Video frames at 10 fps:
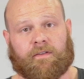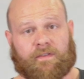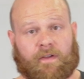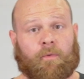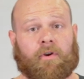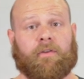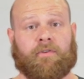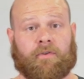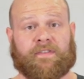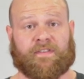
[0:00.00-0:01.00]
So I'm gonna
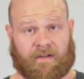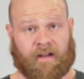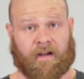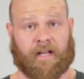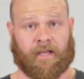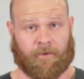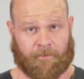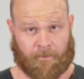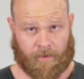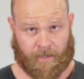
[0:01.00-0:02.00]
do a scenario
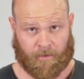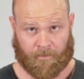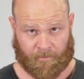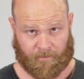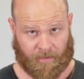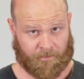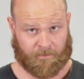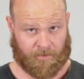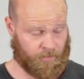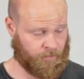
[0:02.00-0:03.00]
for you. If
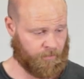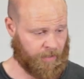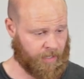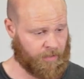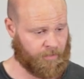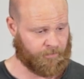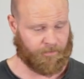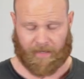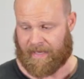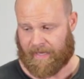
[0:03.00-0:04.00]
you have
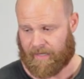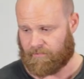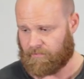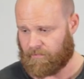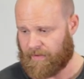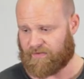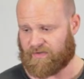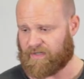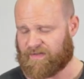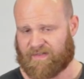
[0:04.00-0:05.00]
a, let's
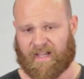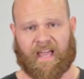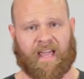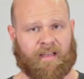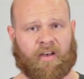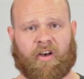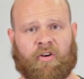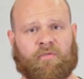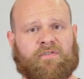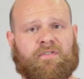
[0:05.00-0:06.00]
just say a
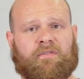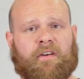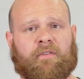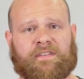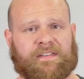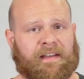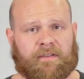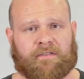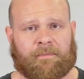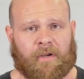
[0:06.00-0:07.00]
02 to
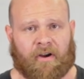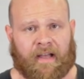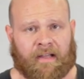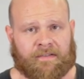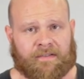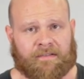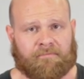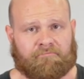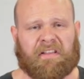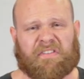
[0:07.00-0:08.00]
07 WRX,
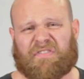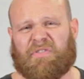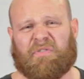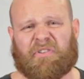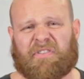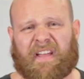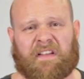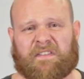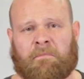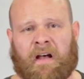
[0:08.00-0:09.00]
it's
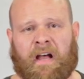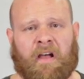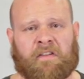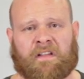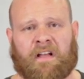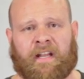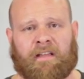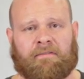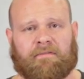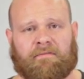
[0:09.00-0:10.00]
200,000 miles on
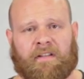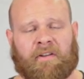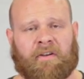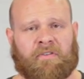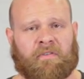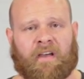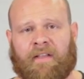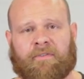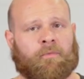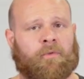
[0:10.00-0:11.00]
it. You know, you
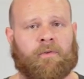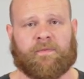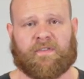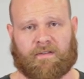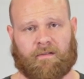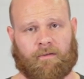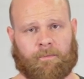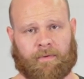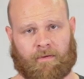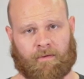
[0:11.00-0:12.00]
got the roof scoop.
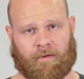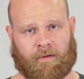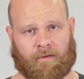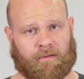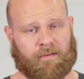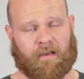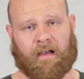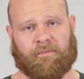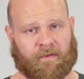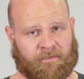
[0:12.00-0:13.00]
You
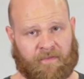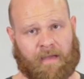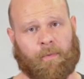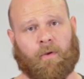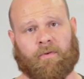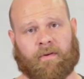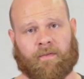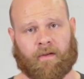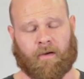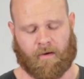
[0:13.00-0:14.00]
have your vape holder in
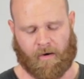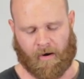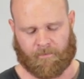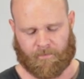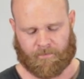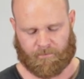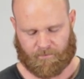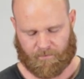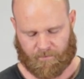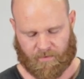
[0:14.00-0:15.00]
the car.
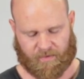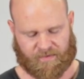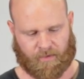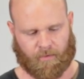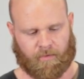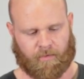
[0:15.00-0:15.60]
You just do.